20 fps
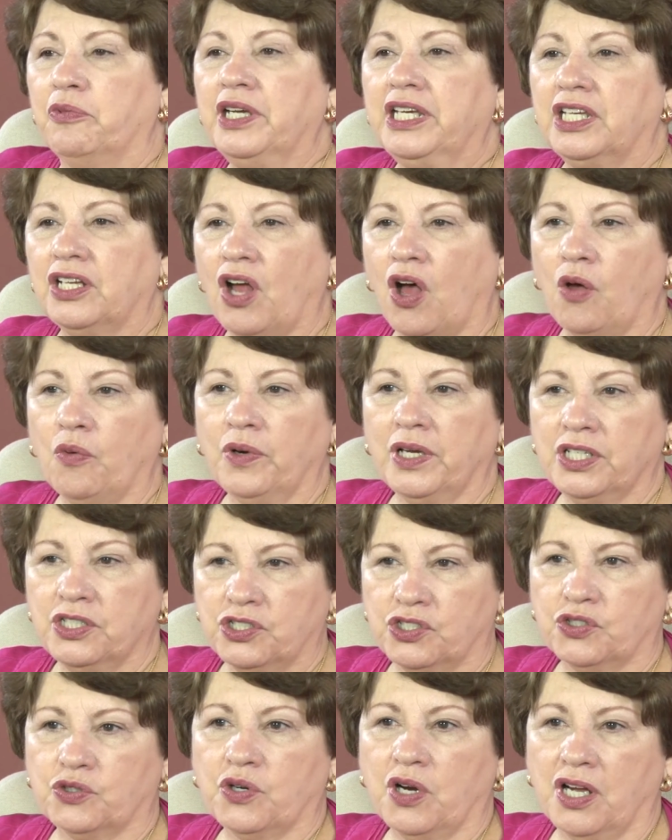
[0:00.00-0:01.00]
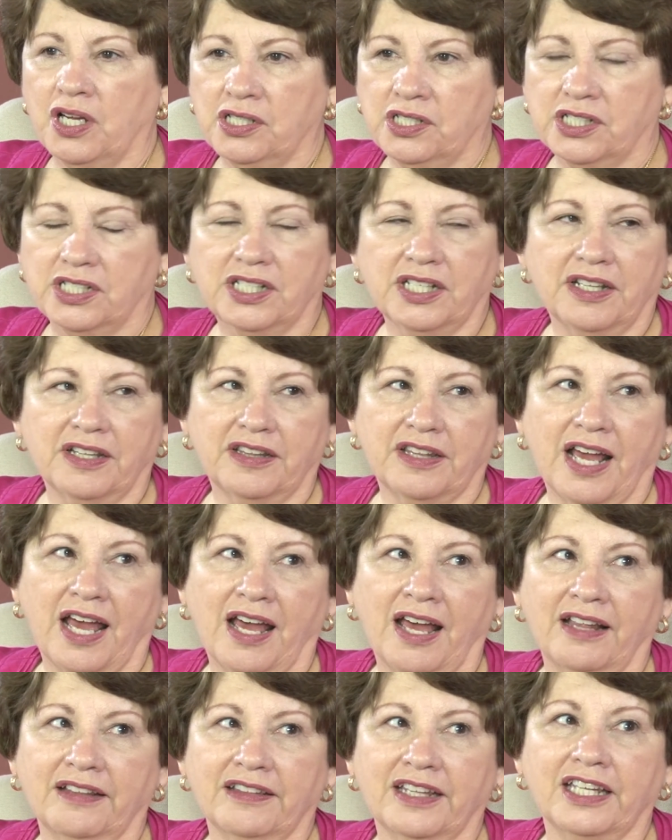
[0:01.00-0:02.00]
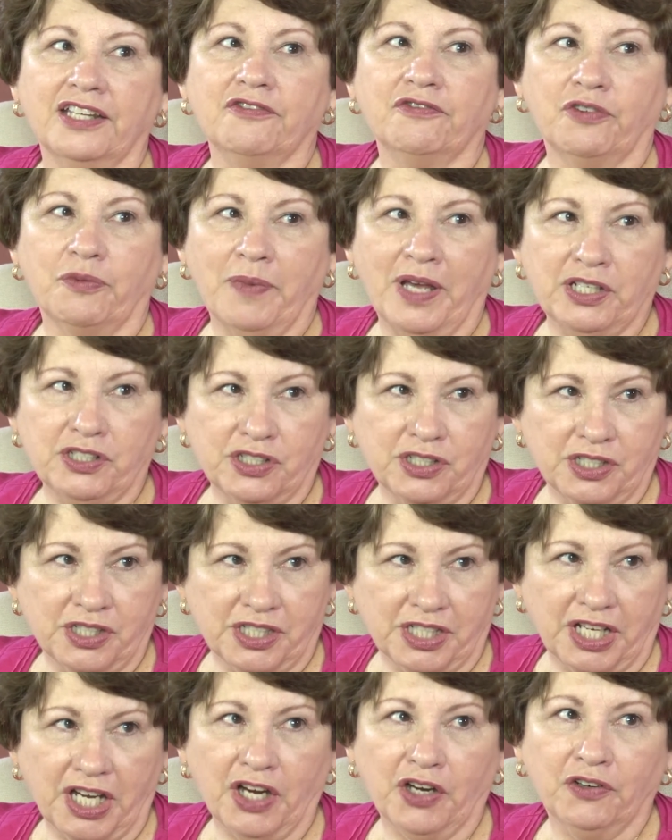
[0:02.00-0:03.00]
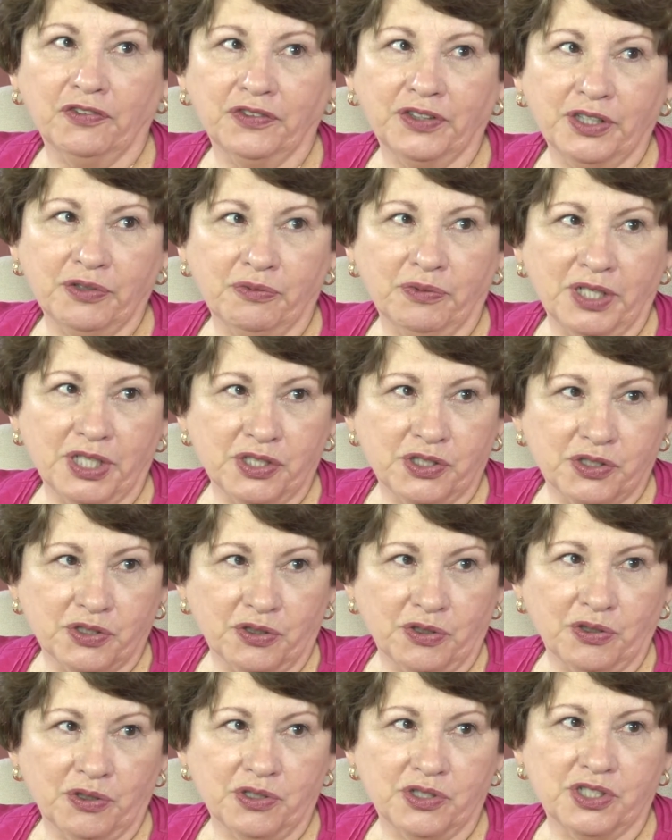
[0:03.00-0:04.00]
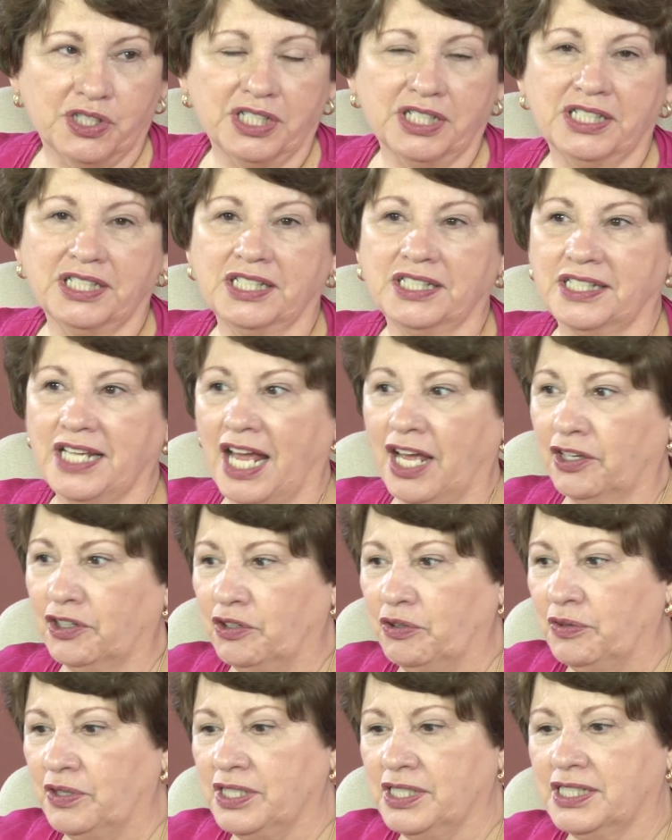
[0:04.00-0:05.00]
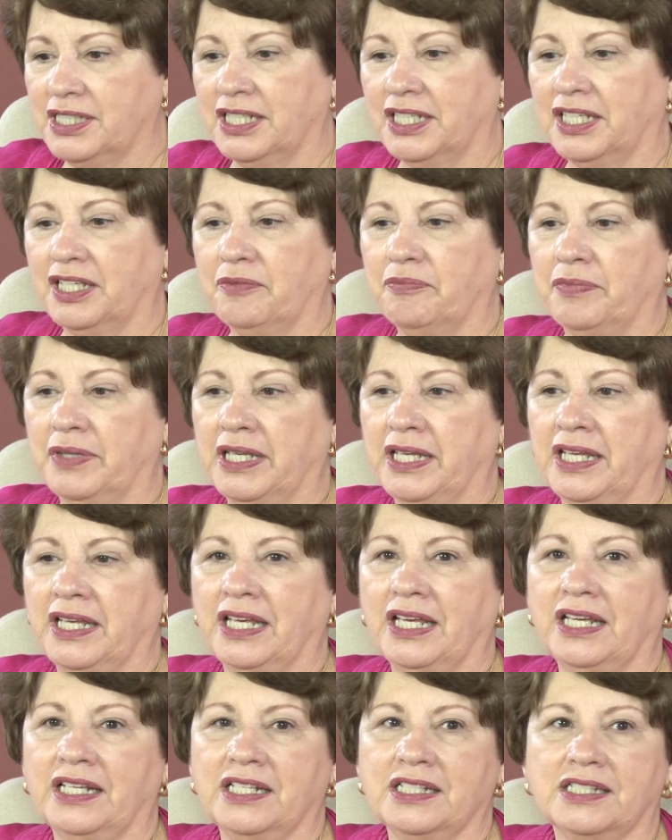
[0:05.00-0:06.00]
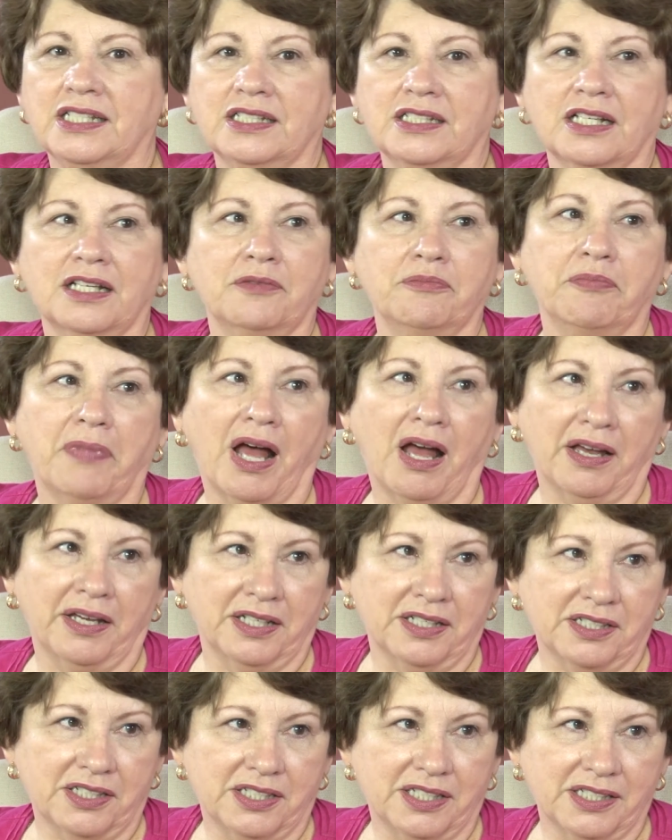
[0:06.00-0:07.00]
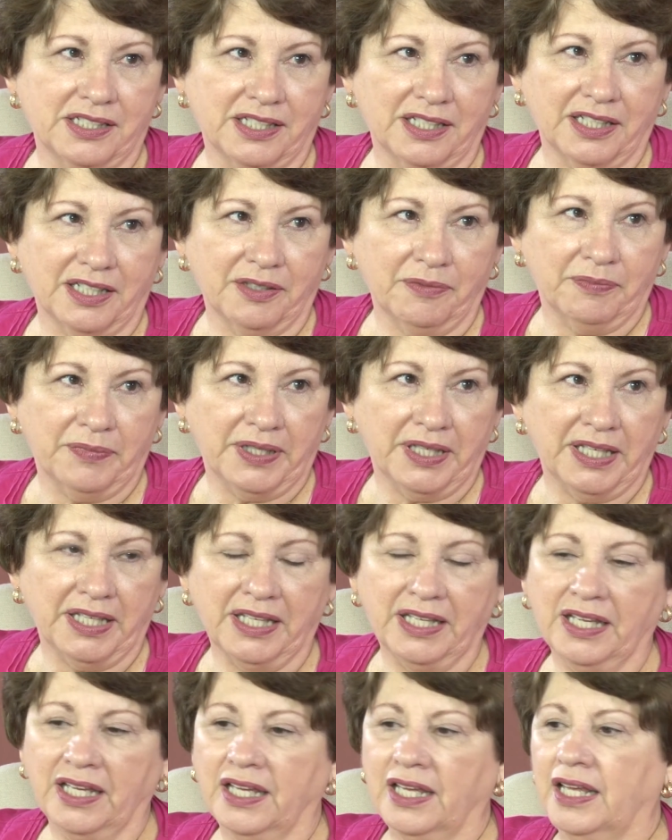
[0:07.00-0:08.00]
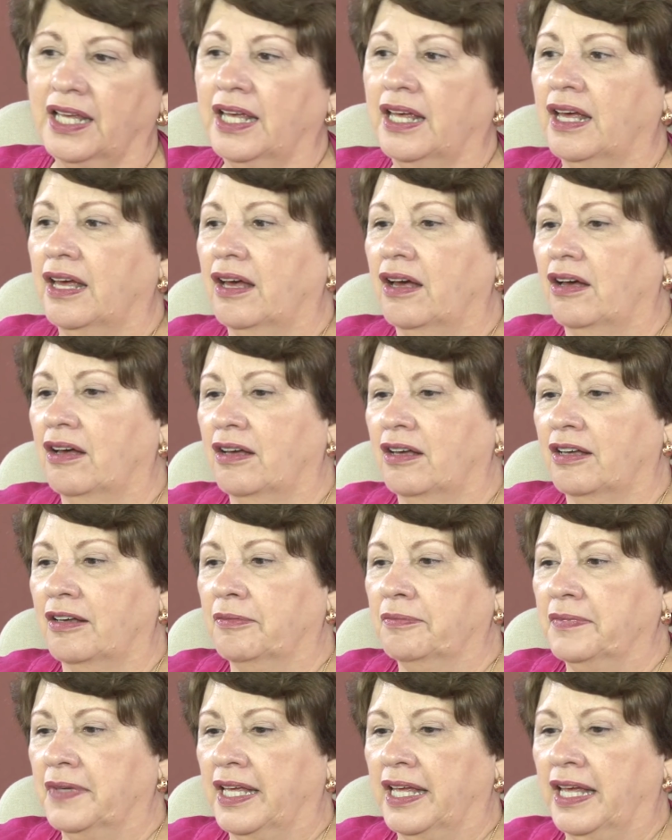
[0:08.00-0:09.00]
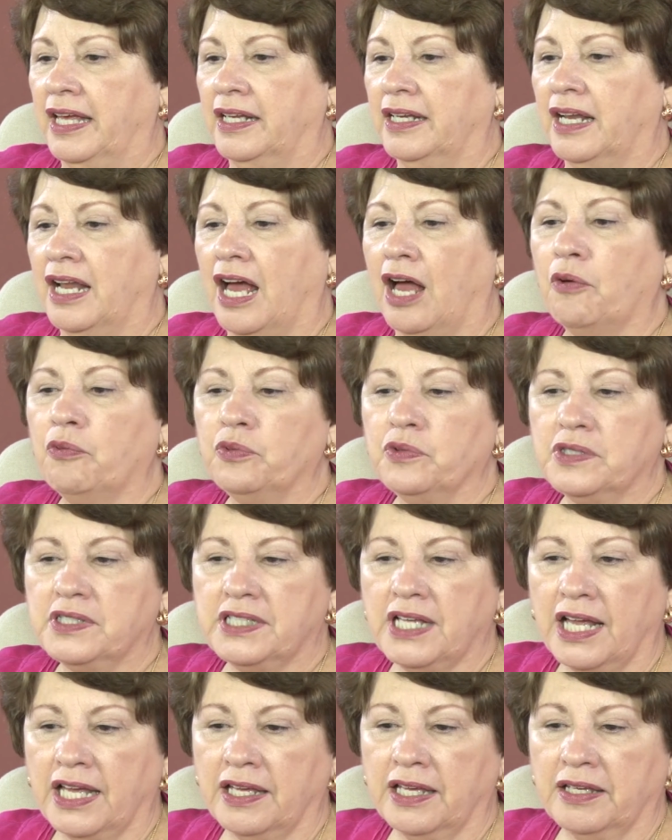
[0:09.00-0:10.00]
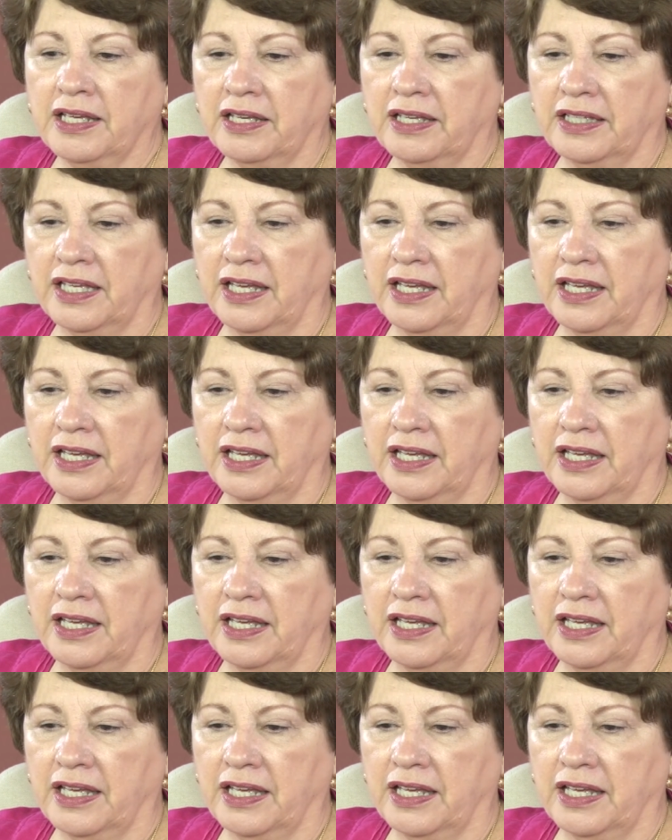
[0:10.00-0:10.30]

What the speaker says: we can always trust that the information is carefully researched, it's as accurate as it can be, and it's as unbiased as it can be. And I will say,